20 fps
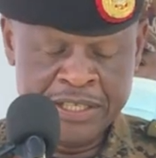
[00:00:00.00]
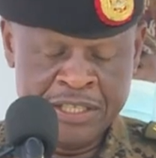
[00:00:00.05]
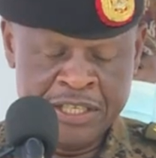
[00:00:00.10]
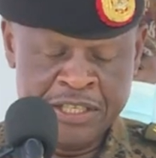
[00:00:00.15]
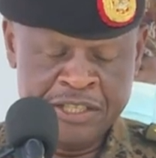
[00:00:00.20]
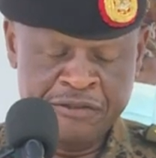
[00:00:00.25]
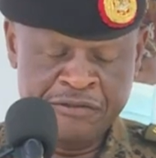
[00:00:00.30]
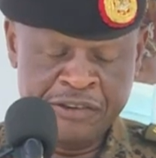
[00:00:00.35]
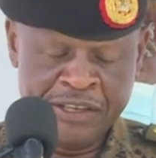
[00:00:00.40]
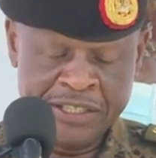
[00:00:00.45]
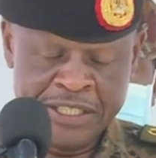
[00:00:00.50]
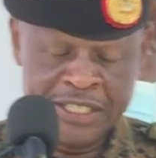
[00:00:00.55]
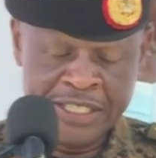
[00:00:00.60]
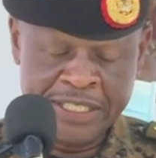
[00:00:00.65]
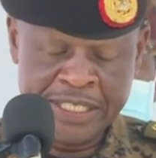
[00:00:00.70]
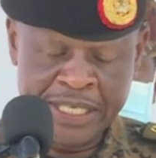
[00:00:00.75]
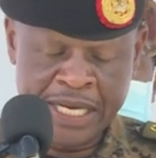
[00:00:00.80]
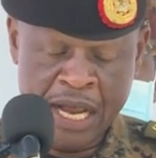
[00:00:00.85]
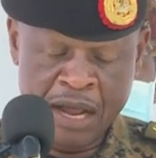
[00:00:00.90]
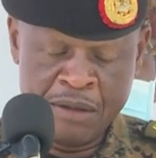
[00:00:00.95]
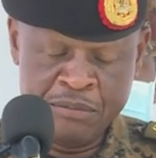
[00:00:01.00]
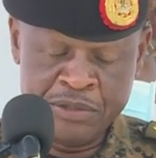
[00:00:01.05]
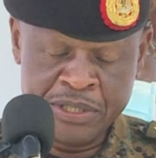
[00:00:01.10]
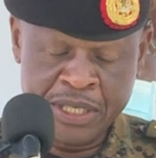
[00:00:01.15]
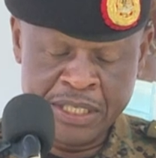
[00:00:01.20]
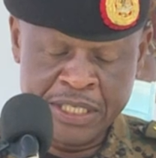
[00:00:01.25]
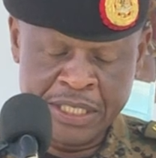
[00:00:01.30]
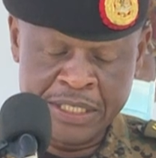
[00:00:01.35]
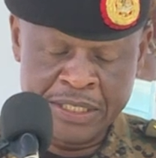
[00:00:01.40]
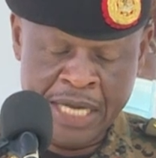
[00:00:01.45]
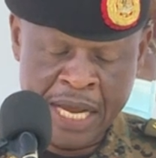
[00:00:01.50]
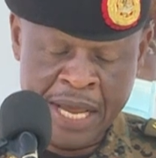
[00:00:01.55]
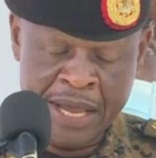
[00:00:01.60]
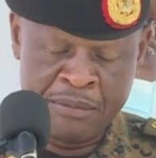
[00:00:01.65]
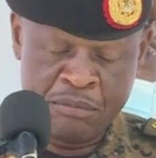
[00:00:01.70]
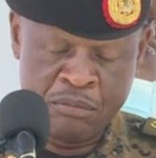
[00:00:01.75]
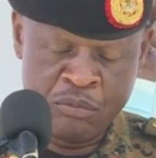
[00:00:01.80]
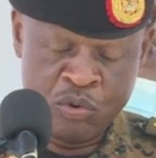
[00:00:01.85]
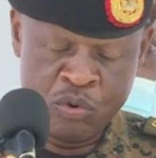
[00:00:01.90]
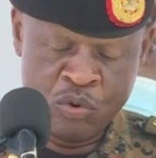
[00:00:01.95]
this facility comes at a
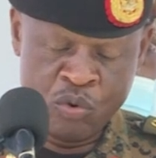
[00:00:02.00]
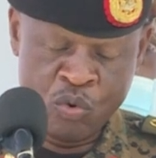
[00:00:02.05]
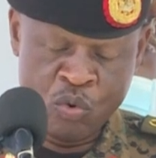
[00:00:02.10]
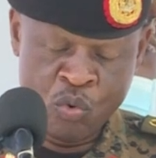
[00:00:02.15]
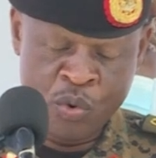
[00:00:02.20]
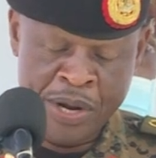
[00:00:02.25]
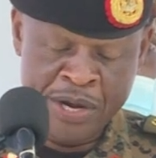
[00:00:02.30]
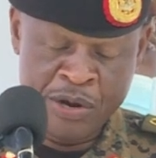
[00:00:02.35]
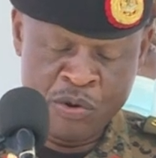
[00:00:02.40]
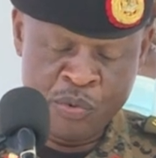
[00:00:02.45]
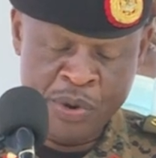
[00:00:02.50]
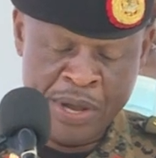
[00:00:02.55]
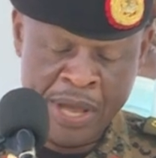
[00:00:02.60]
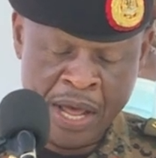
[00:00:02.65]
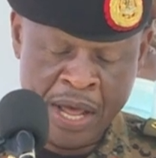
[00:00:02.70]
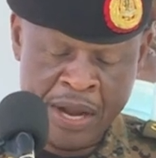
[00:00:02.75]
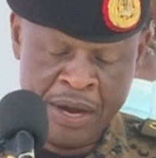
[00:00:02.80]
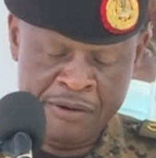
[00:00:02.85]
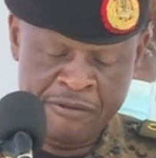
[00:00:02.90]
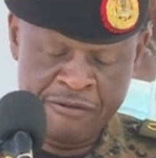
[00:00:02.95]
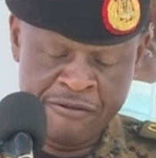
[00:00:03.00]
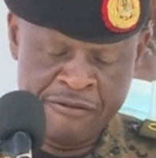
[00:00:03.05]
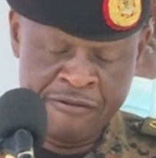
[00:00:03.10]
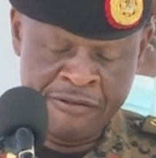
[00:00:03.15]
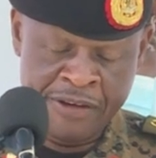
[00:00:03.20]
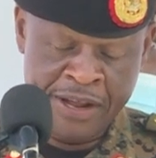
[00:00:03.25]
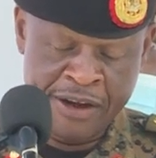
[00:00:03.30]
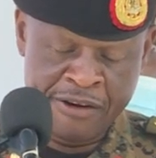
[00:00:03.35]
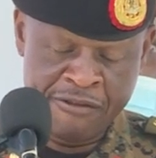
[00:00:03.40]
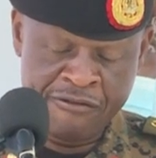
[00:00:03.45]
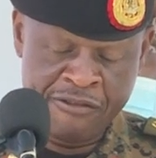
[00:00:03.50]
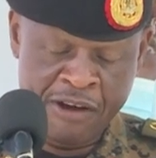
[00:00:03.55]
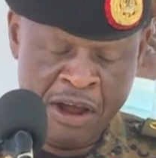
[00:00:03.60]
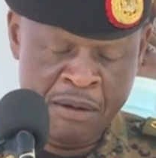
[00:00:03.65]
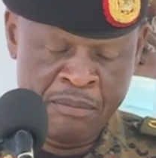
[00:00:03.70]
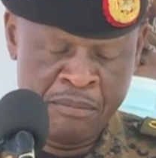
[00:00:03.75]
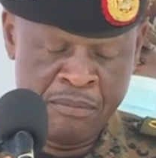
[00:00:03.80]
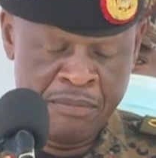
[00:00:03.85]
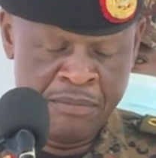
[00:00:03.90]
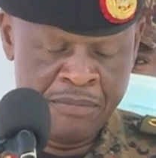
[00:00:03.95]
time when we are very
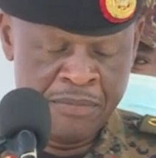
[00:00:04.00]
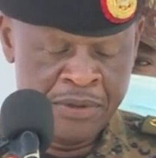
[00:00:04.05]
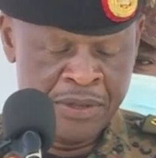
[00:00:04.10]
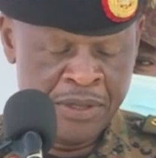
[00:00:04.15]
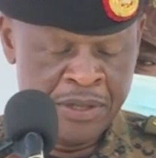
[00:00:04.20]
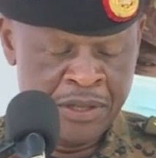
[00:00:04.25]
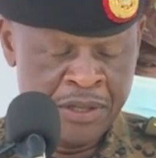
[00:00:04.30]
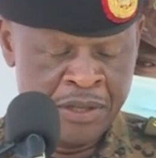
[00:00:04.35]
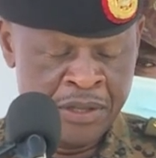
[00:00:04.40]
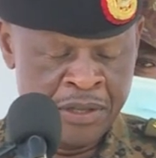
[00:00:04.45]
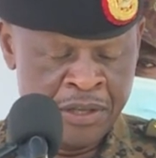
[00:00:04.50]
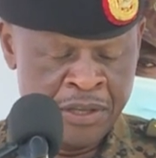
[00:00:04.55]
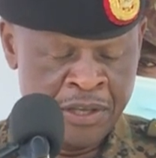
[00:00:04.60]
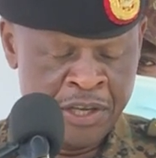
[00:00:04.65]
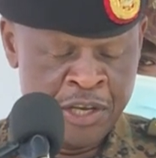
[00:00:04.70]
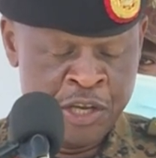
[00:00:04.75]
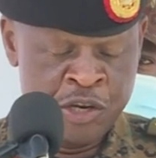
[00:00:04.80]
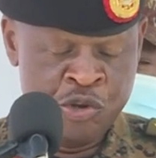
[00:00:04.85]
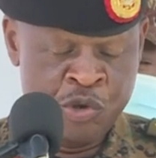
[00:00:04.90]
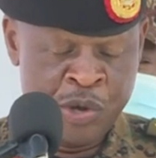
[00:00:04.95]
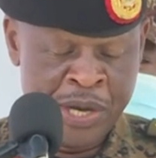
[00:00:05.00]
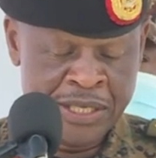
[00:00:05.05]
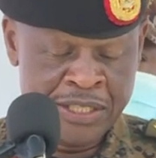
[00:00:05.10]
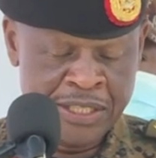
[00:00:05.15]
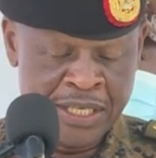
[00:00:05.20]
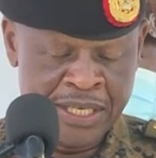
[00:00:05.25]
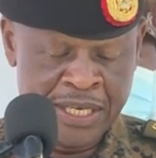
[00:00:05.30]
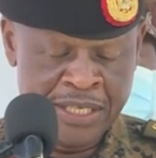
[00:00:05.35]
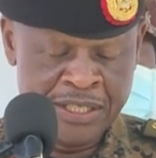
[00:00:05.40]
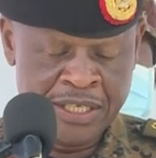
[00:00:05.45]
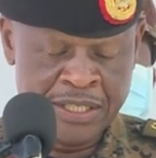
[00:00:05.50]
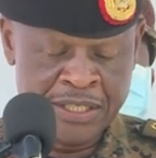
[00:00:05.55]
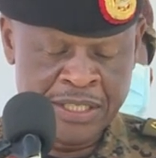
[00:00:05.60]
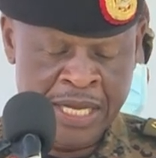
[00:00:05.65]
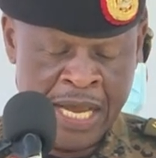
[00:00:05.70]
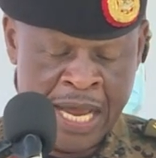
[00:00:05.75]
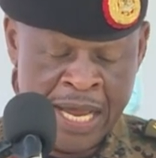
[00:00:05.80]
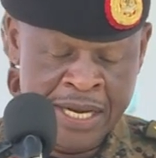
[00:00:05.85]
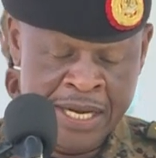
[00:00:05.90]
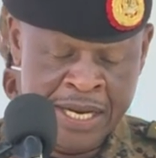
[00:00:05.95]
firm in Your Excellency's
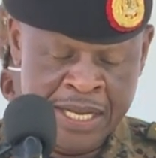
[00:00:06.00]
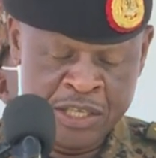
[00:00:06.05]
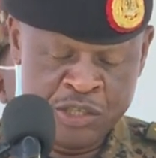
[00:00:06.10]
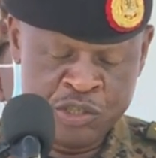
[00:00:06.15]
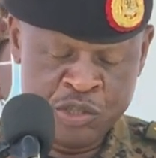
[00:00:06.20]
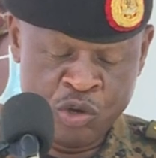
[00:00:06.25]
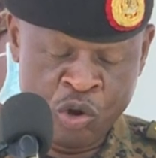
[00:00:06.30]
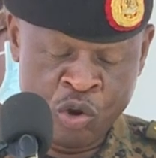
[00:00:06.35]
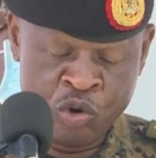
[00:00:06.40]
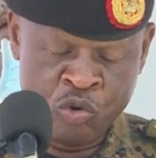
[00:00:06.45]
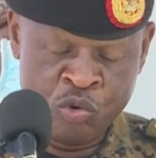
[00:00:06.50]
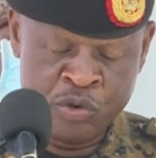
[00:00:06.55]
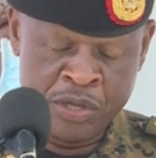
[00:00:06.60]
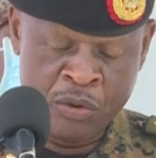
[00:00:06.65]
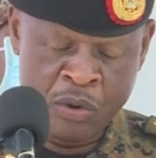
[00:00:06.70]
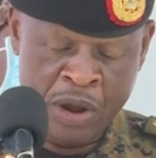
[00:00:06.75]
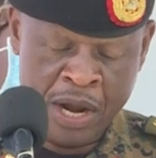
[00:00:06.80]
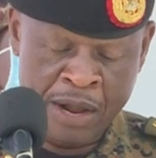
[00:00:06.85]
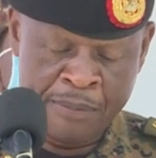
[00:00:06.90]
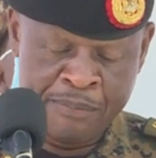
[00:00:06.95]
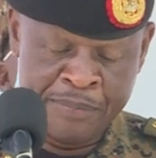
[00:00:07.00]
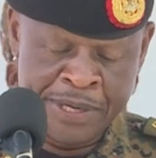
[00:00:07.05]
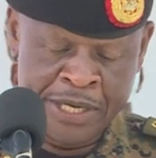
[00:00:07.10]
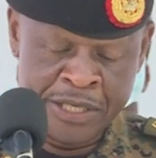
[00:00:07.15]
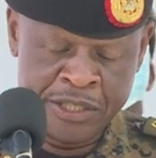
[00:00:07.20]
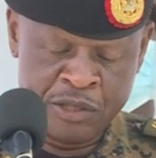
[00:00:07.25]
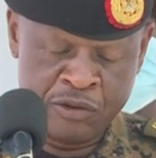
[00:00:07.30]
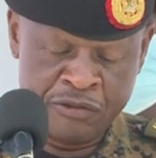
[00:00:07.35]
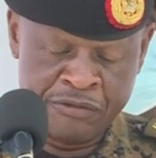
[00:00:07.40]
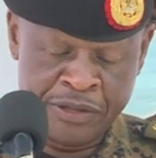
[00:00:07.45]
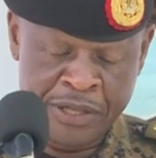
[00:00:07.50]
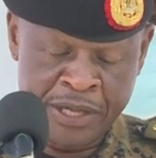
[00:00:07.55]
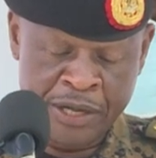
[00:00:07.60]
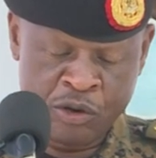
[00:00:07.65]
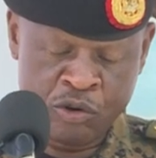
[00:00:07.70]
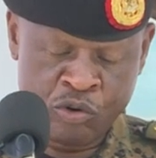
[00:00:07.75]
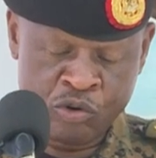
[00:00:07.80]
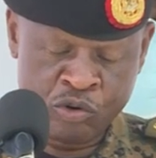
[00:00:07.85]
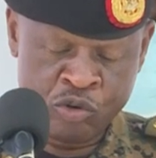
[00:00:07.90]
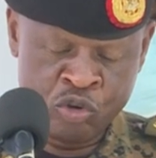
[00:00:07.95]
guidance on the workability of the
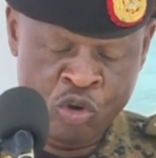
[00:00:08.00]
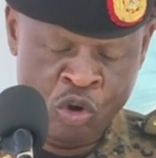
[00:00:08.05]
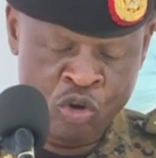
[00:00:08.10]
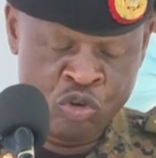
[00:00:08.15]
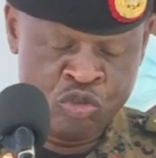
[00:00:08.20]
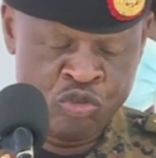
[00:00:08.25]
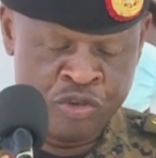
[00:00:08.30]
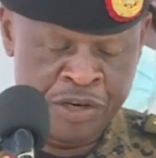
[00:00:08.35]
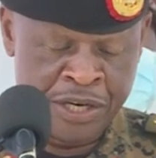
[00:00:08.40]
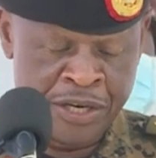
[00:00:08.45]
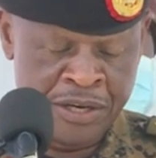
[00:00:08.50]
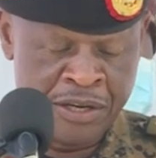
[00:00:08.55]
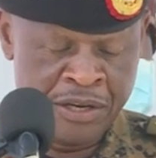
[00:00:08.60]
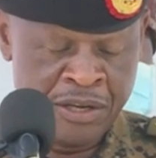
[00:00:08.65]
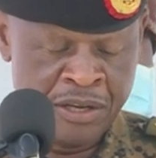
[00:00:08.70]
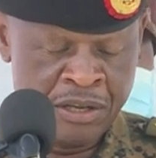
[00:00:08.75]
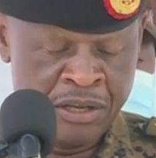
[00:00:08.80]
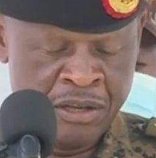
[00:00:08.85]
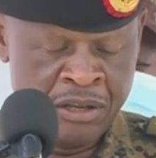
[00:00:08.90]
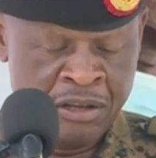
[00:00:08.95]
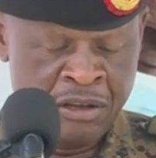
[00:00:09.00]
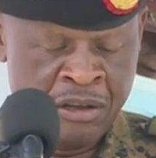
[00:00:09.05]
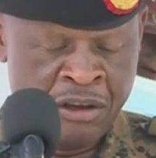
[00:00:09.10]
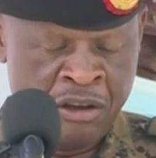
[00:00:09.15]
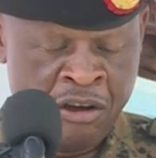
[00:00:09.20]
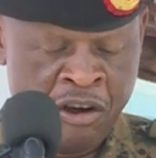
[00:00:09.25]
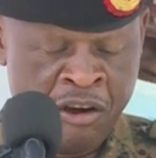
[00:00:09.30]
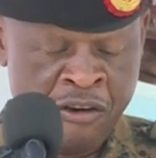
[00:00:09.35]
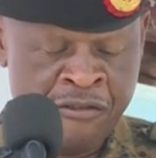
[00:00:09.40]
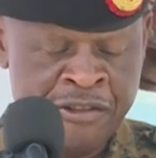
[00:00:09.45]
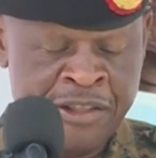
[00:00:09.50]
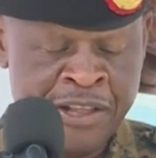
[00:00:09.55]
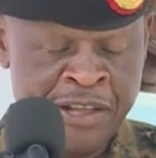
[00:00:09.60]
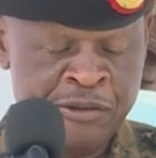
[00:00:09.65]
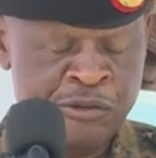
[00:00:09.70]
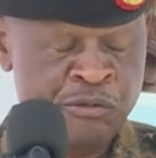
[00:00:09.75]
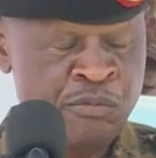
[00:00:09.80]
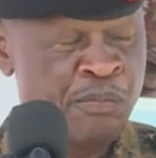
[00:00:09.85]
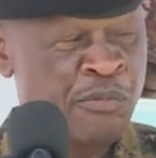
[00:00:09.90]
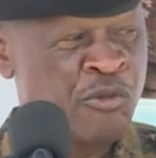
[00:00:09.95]
doctrine of the
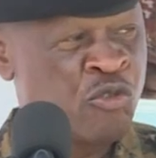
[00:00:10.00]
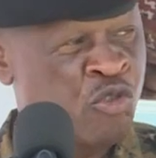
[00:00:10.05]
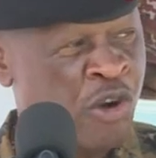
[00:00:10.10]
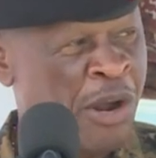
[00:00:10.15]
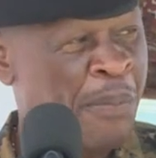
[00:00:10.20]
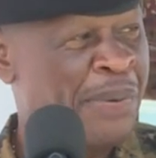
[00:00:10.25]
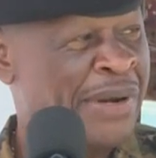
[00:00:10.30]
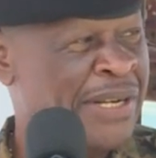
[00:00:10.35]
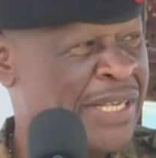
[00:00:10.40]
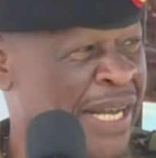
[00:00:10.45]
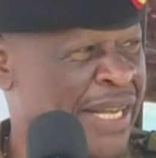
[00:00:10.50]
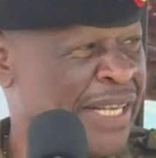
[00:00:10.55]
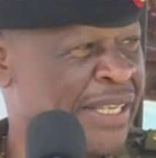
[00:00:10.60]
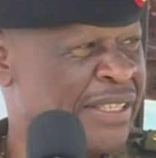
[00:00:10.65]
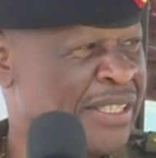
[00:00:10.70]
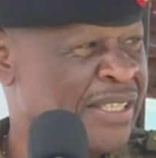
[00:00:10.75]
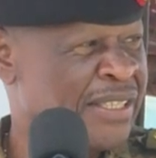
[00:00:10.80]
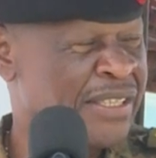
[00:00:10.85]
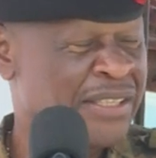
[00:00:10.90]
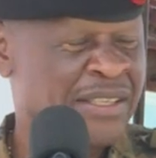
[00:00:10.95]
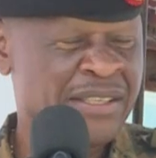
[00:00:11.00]
tripartite,